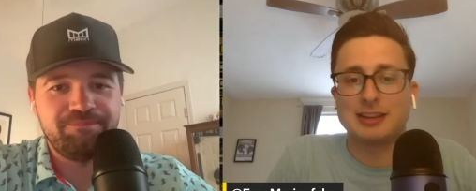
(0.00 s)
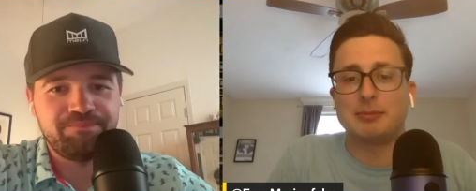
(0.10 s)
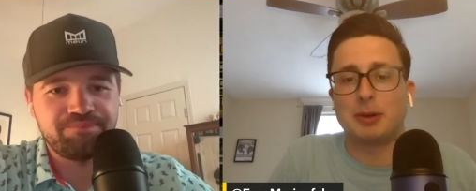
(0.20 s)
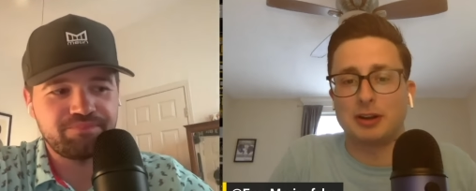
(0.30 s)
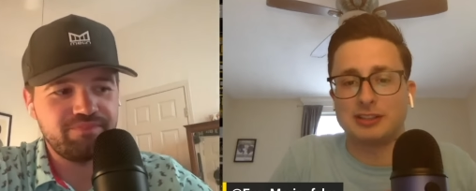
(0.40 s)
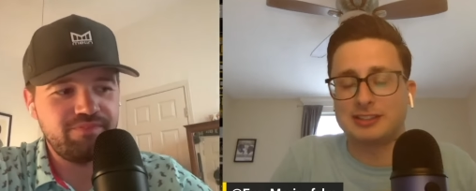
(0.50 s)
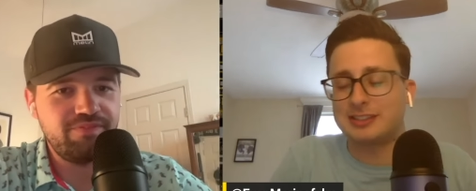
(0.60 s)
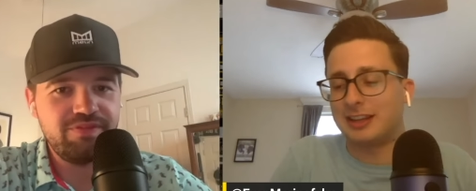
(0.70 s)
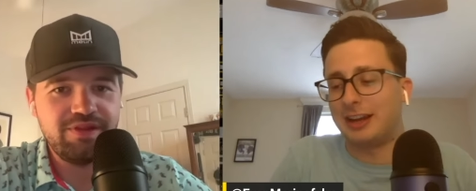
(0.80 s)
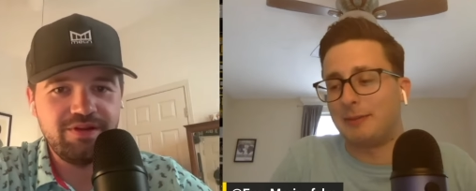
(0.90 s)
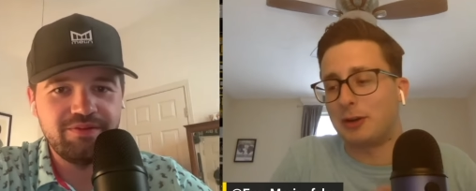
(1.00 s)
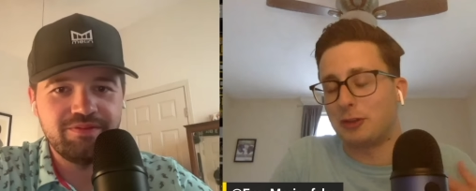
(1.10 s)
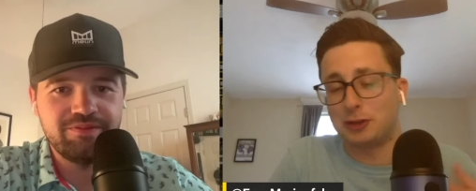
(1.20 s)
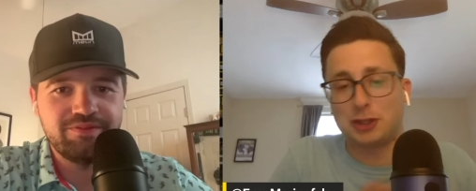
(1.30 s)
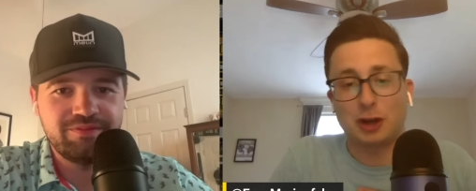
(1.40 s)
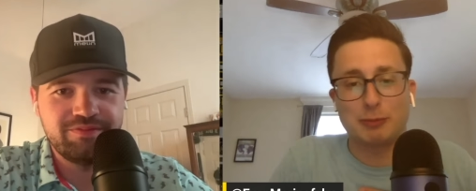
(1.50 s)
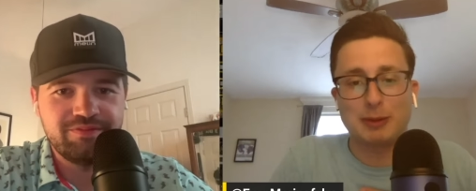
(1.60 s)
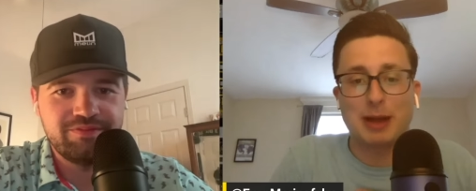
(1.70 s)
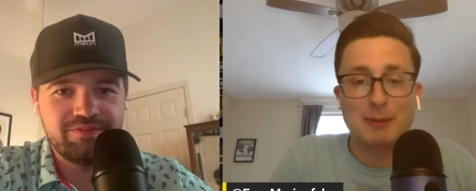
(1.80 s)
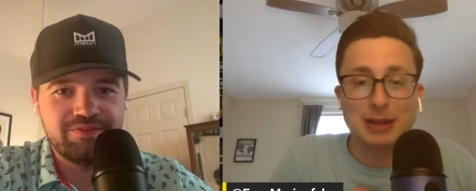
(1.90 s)
Speaker 1: sunburns um, under the shirt, but
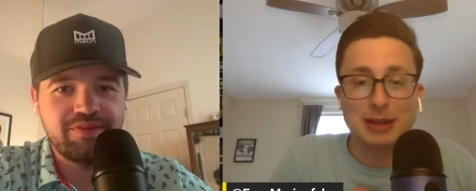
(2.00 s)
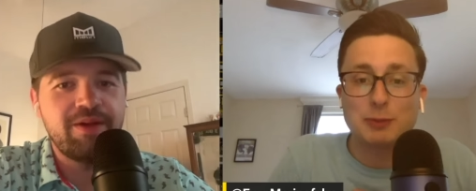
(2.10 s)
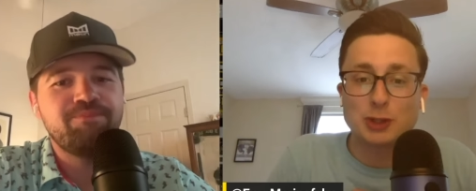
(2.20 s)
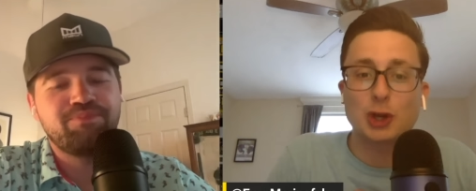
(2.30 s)
I'm, I'm going to keep the